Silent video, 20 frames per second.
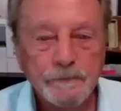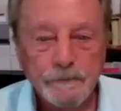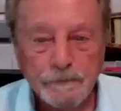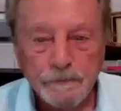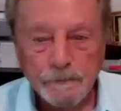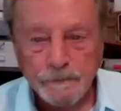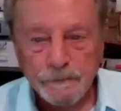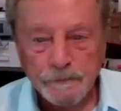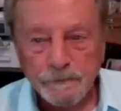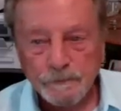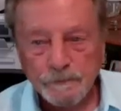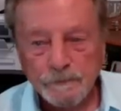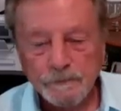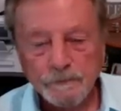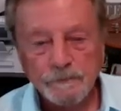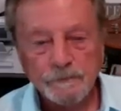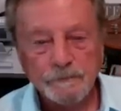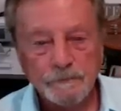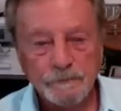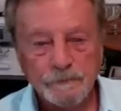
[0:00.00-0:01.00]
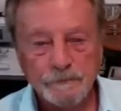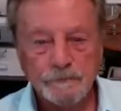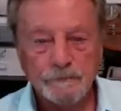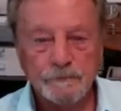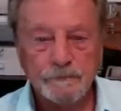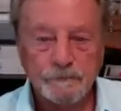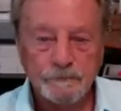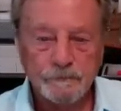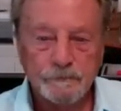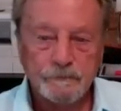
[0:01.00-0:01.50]

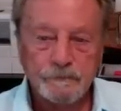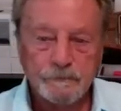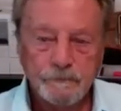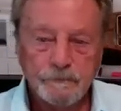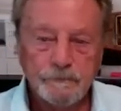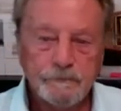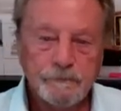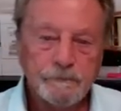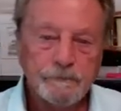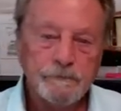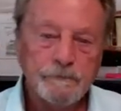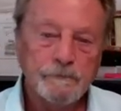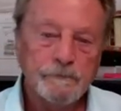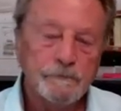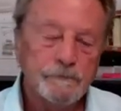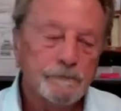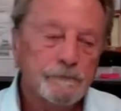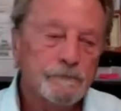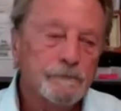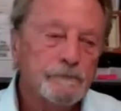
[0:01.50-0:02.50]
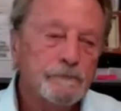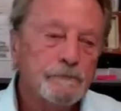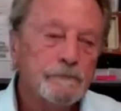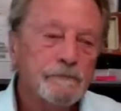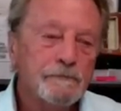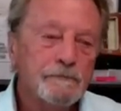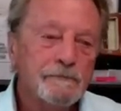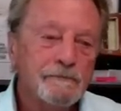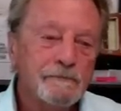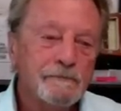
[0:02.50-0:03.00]

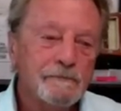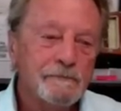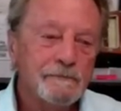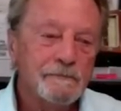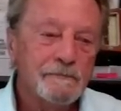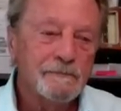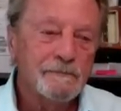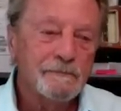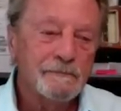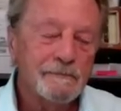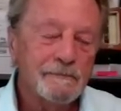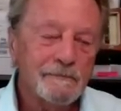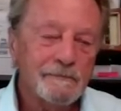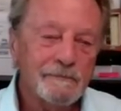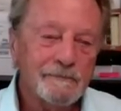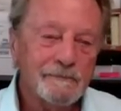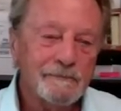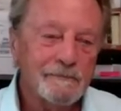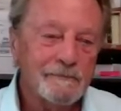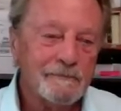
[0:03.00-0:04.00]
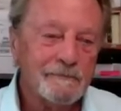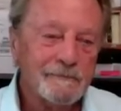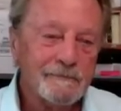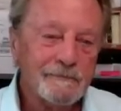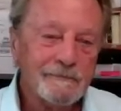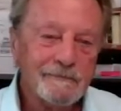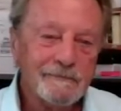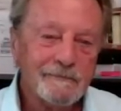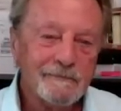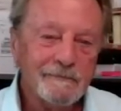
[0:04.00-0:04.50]

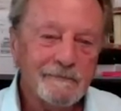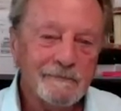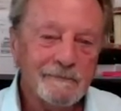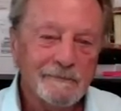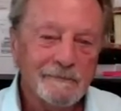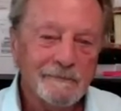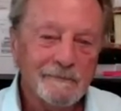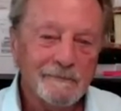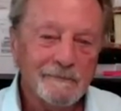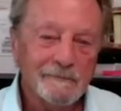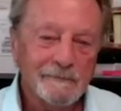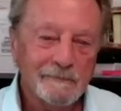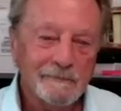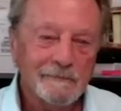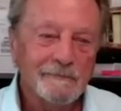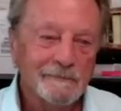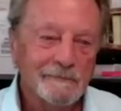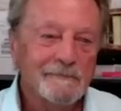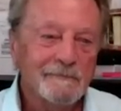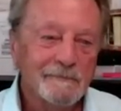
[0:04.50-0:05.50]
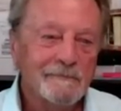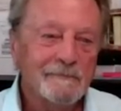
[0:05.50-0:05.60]
This person isn't speaking.